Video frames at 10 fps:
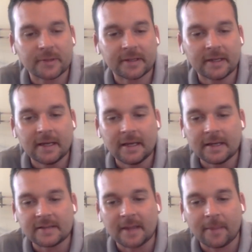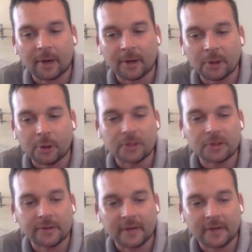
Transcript: but some are newer to it than